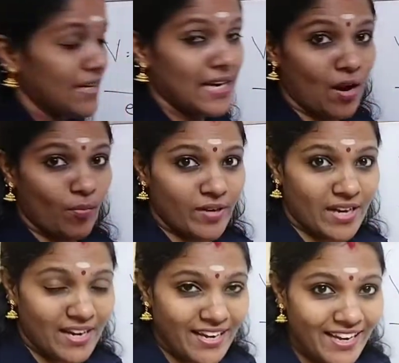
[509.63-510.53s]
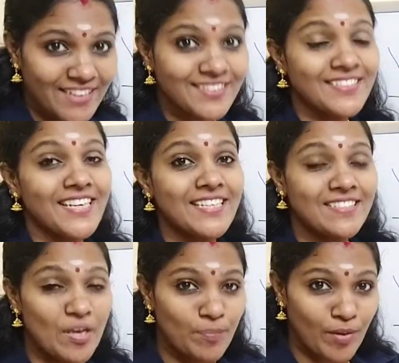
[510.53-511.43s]
Lambda X
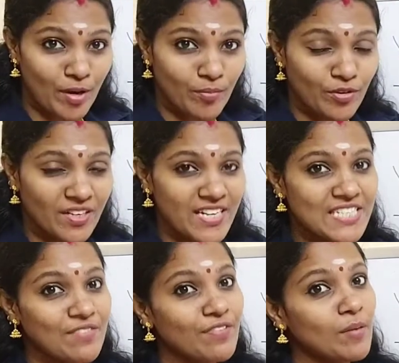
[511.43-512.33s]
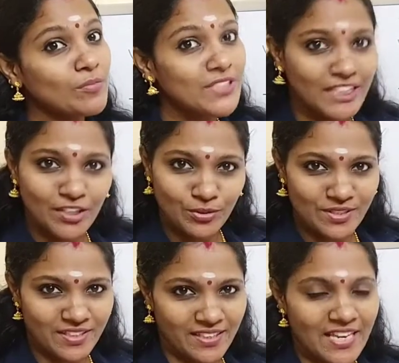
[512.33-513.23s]
is a permutation from G to
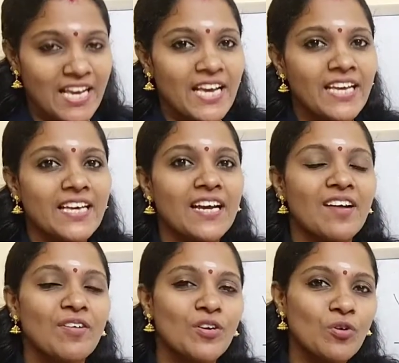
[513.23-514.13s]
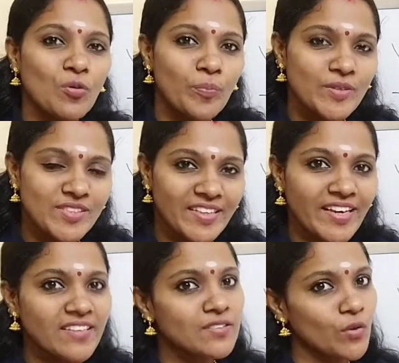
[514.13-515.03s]
G. Here our group
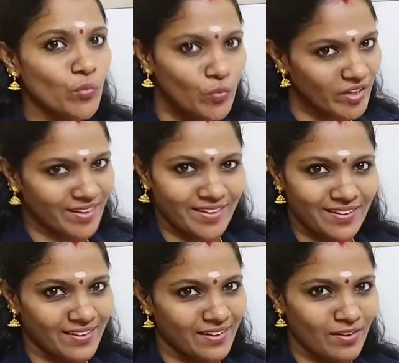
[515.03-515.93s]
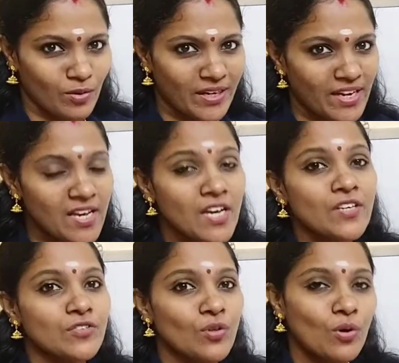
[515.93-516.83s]
G is V.
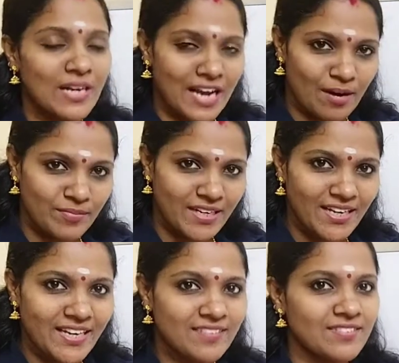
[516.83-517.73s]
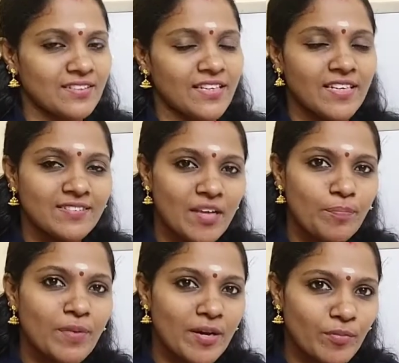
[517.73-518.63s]
Okay. So lambda X is
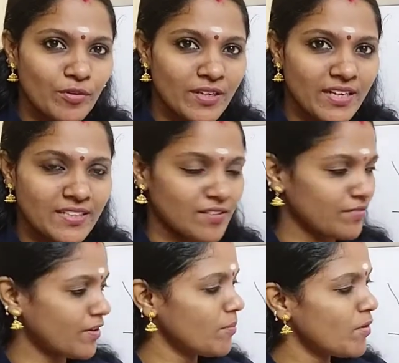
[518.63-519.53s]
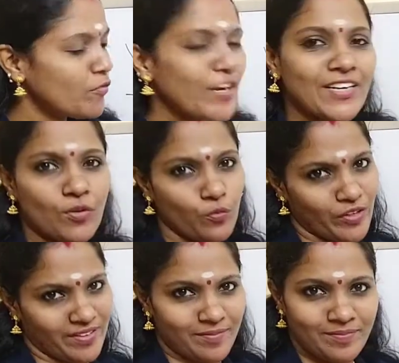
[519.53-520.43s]
a permutation from V to V.